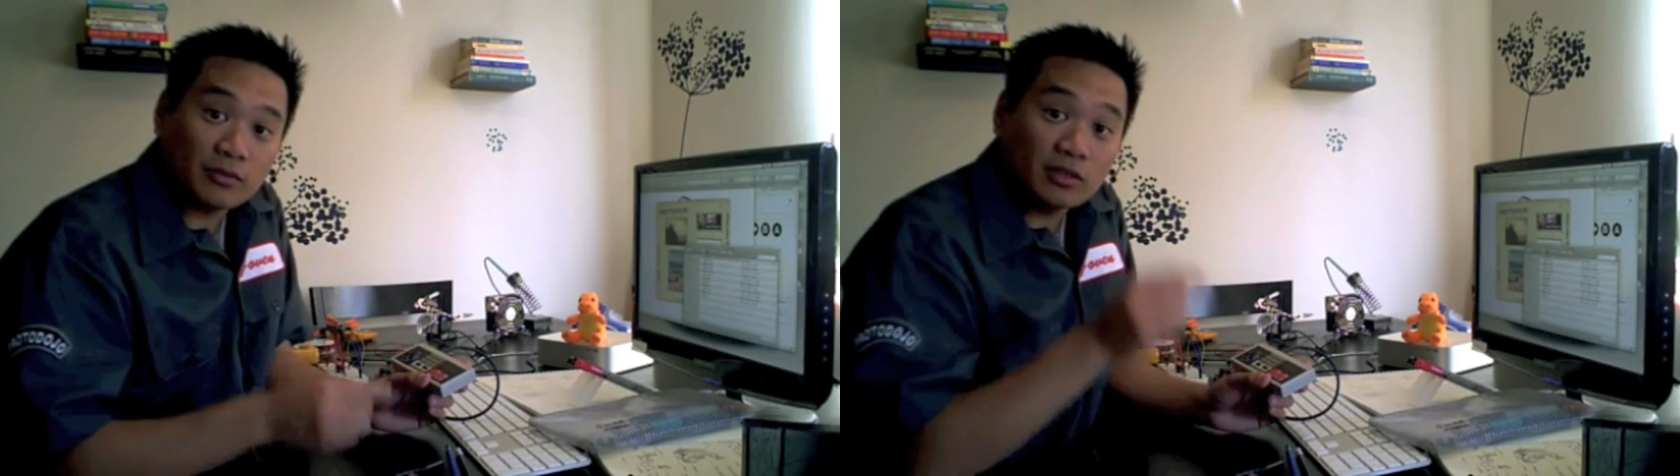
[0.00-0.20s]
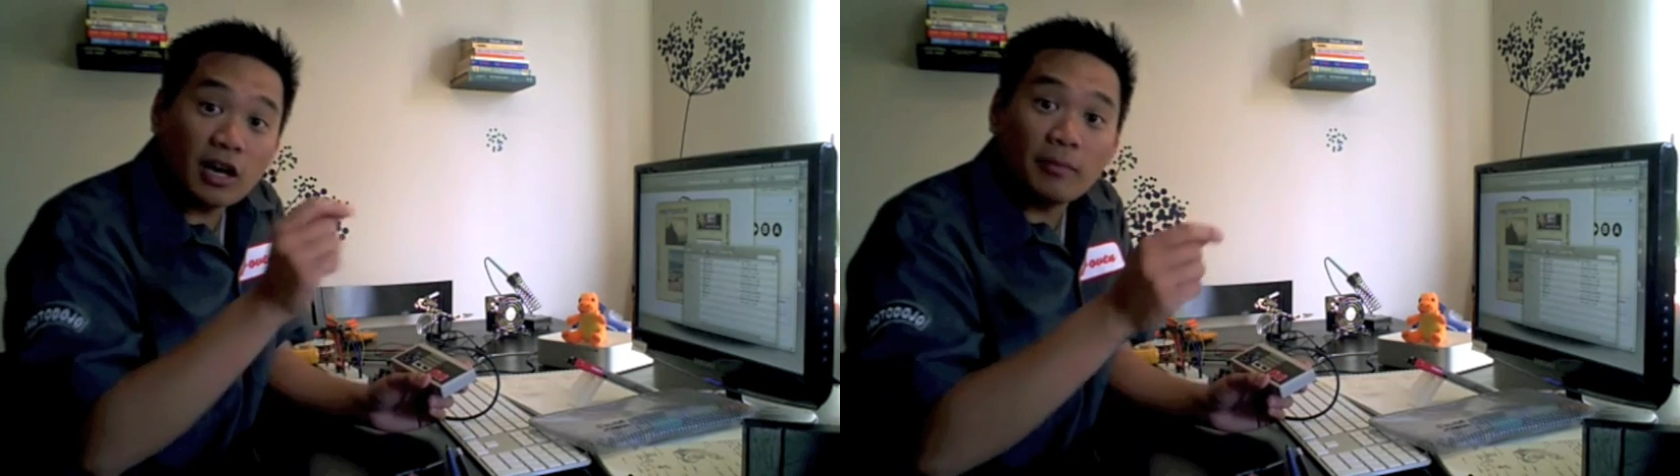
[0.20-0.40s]
It
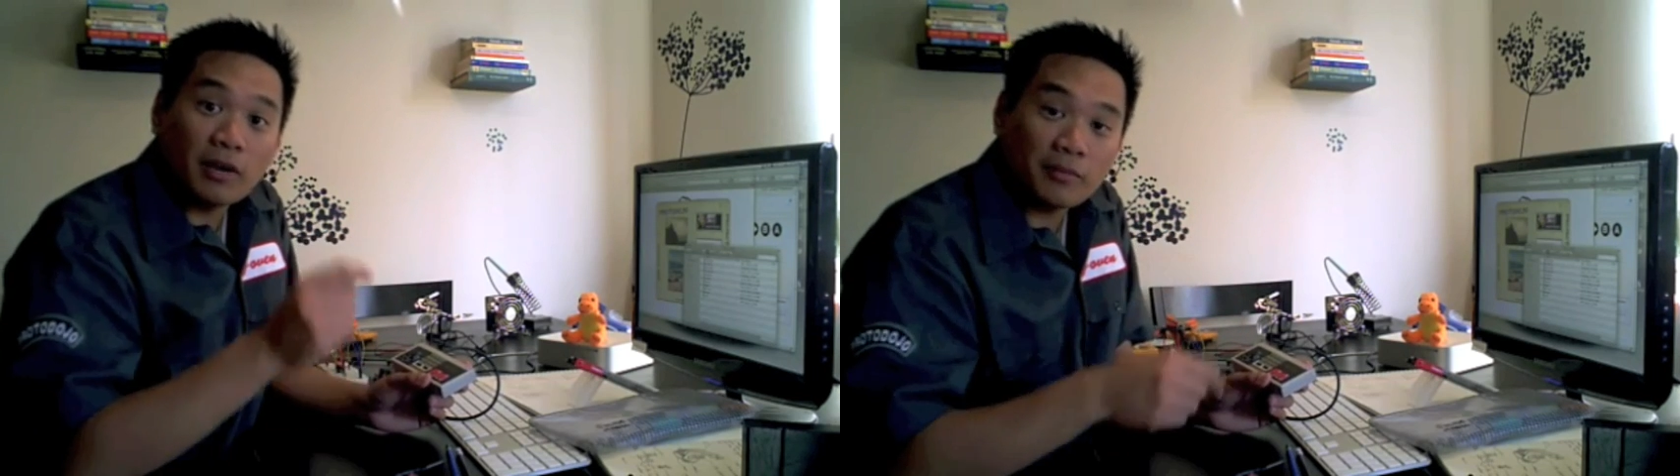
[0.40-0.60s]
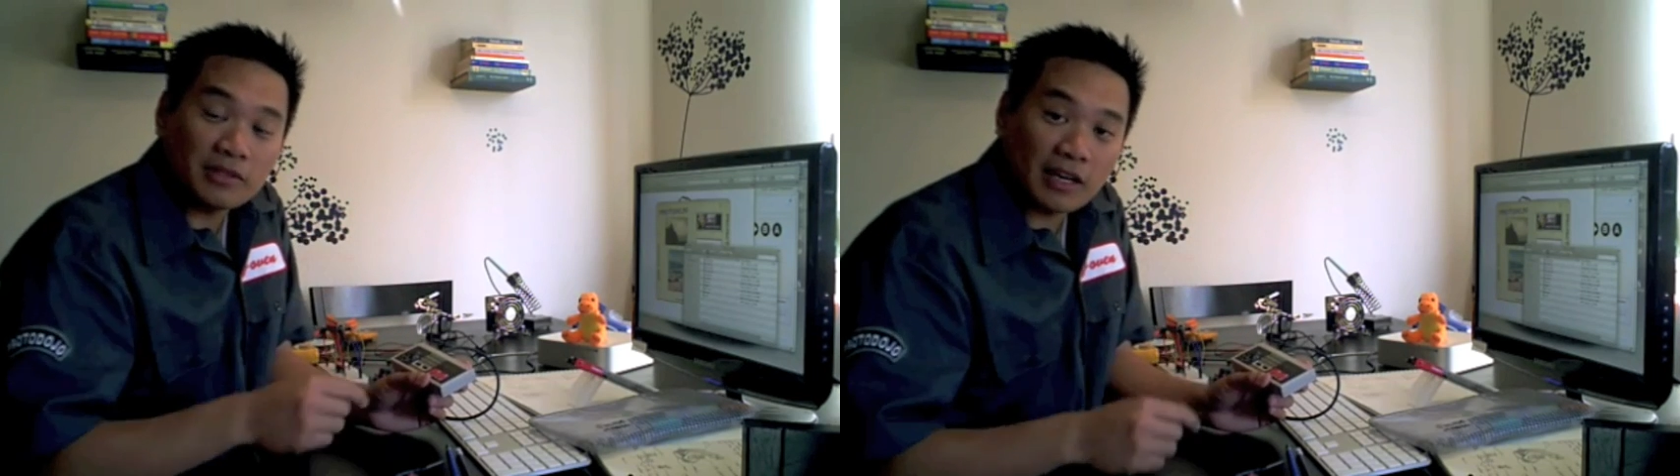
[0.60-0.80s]
was up,
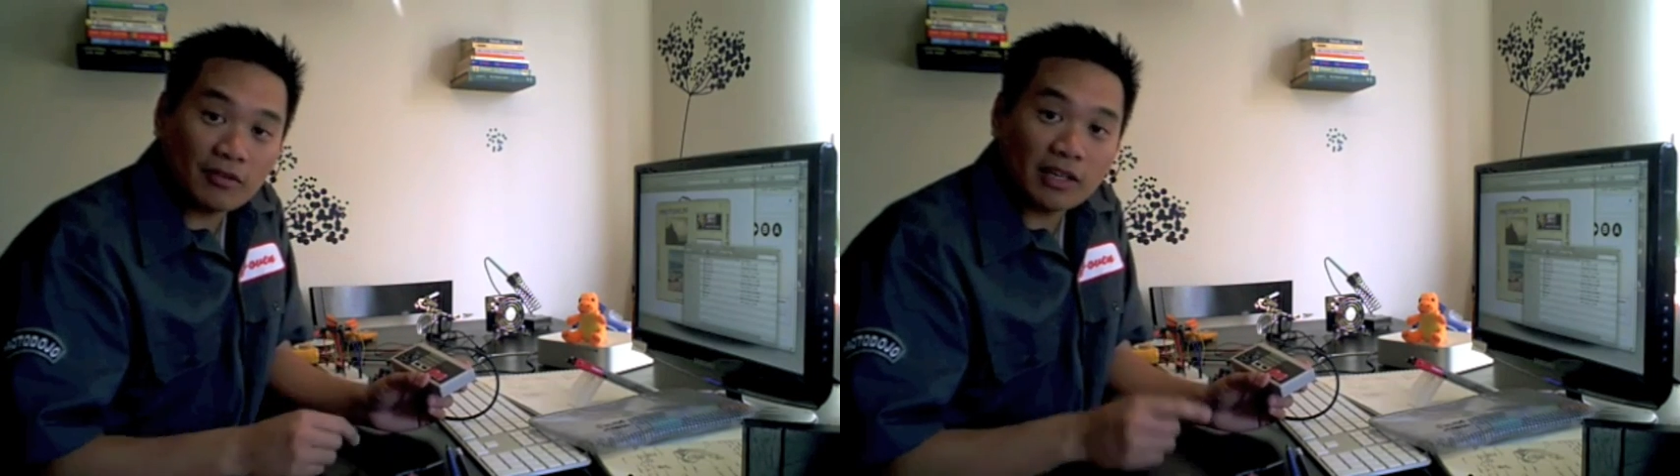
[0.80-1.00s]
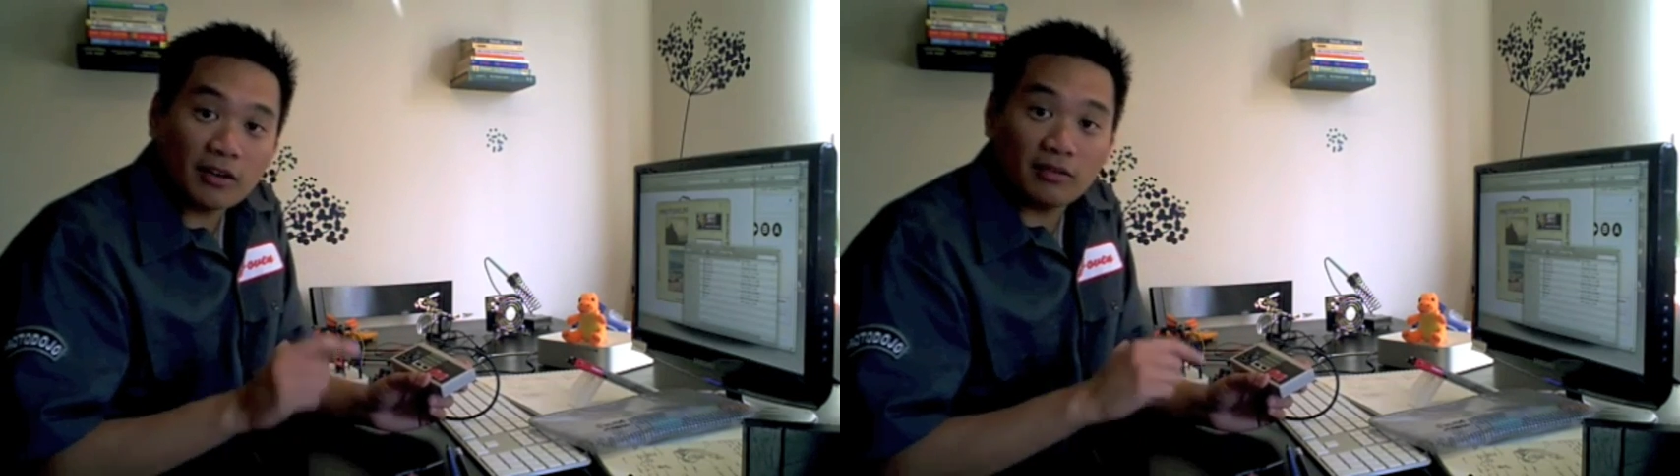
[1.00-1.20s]
up, down,
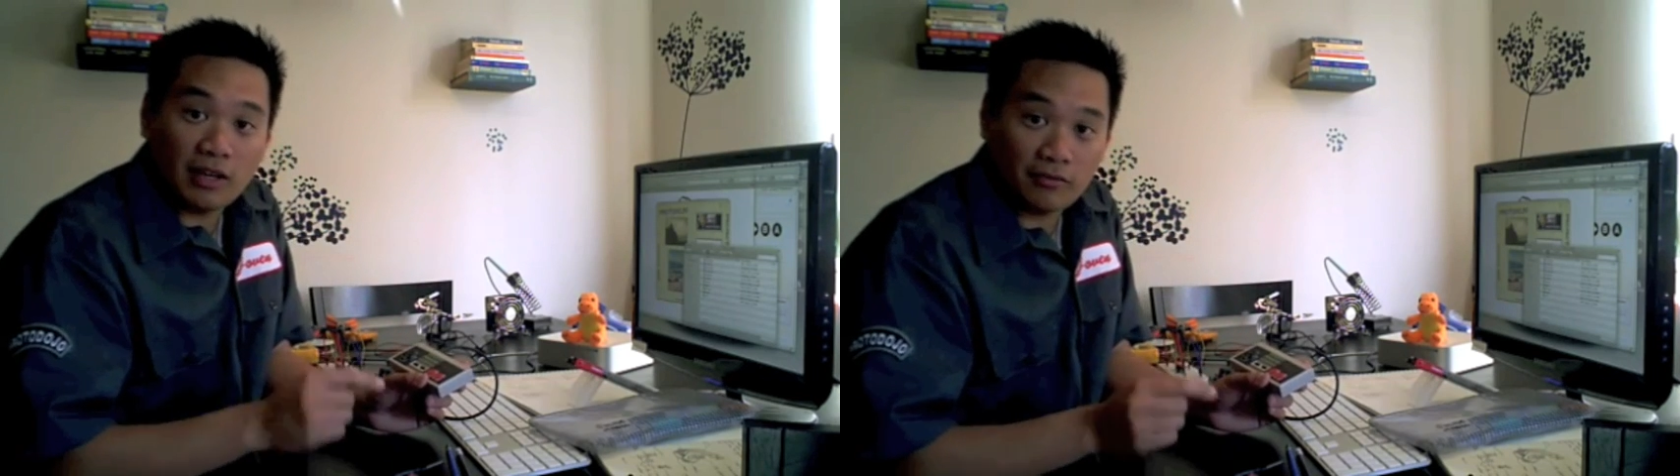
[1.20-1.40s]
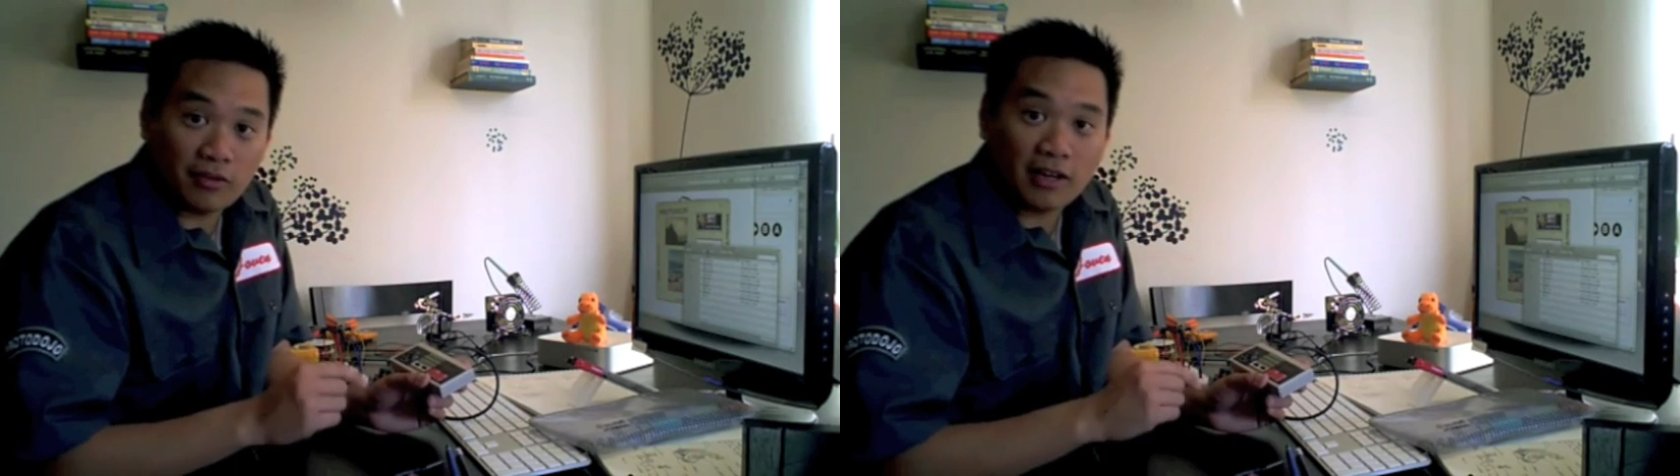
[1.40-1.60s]
down,
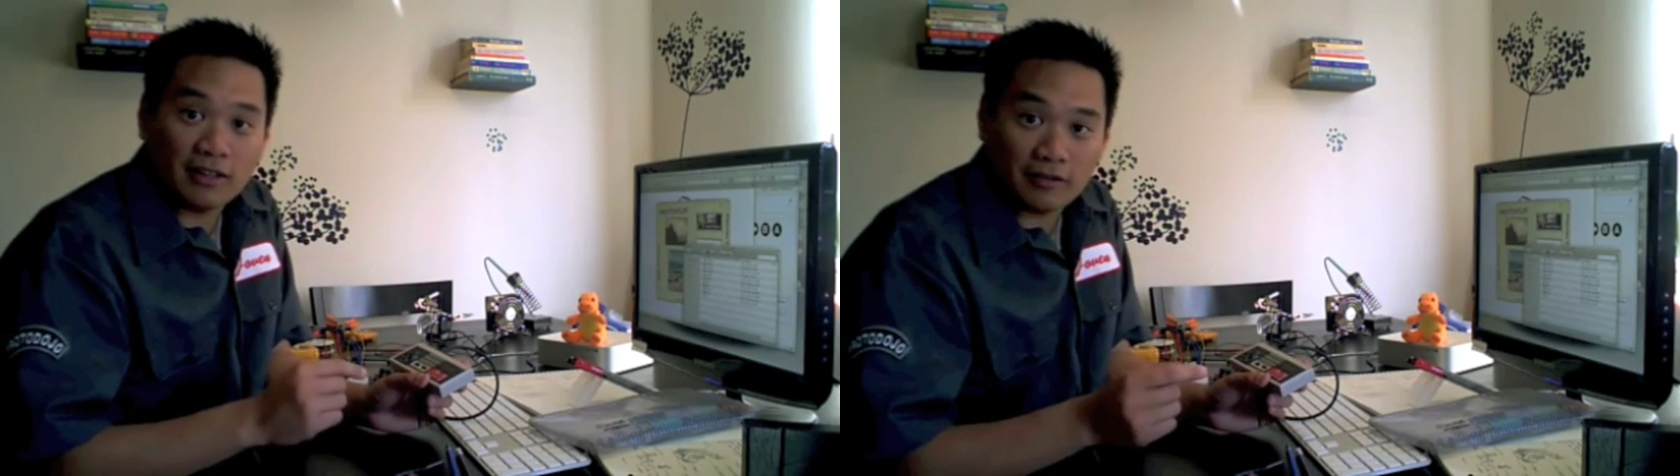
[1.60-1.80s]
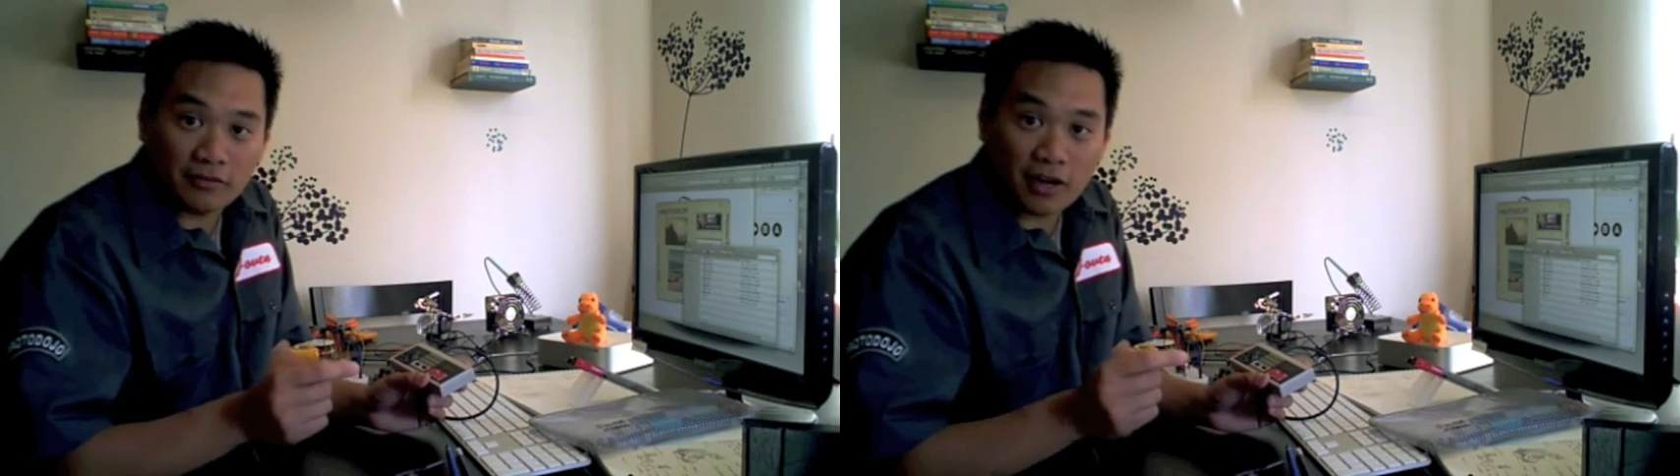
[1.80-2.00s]
left, right,
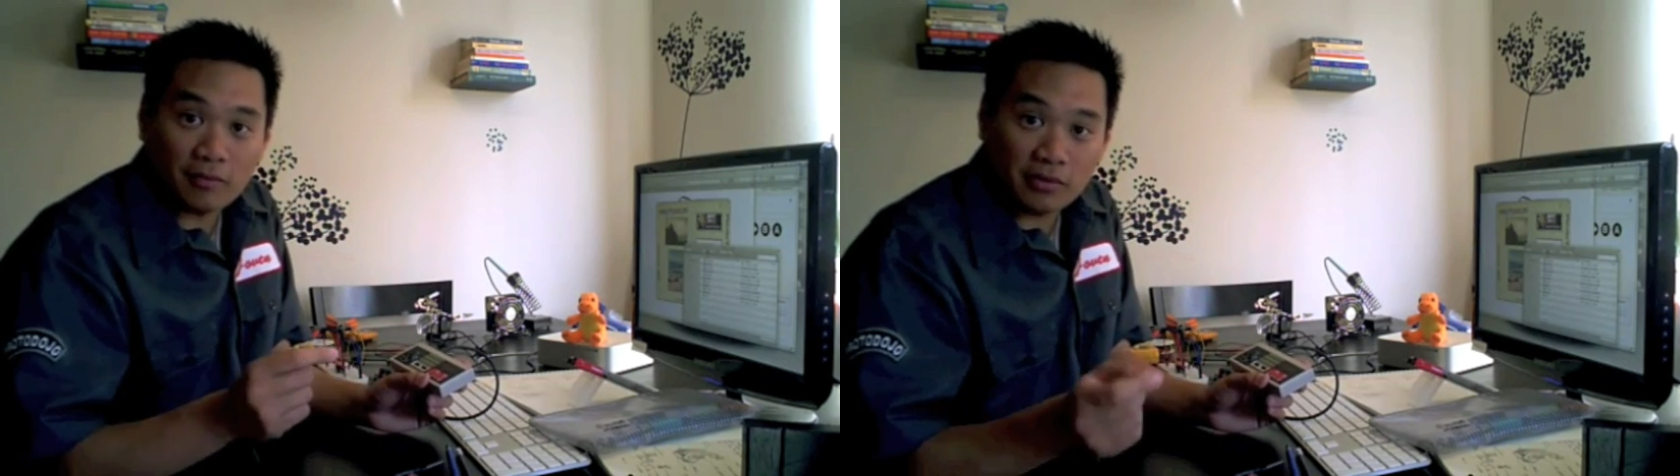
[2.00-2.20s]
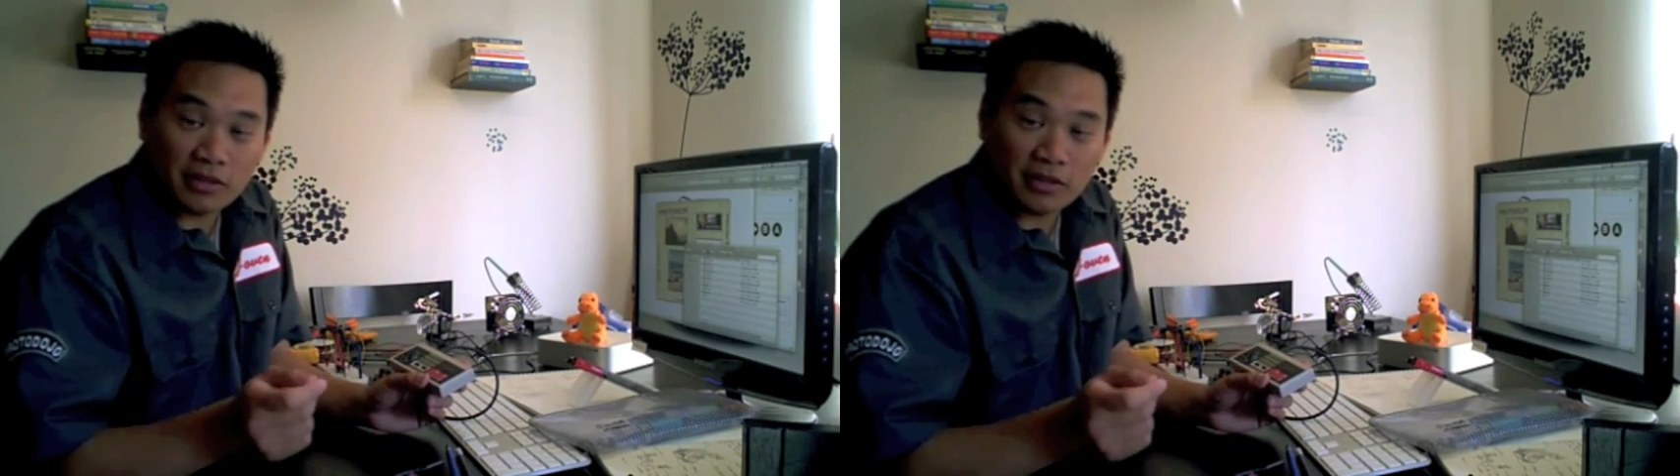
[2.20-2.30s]
BA,